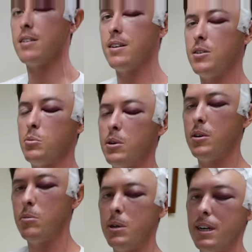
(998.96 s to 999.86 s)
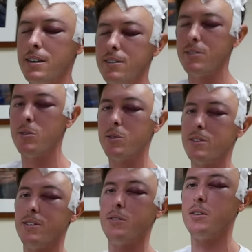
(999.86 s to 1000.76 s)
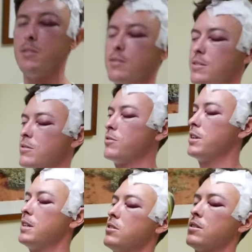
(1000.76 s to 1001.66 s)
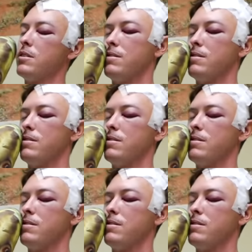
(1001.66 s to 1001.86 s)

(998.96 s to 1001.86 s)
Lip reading: Catch a big old bass, step it in the face.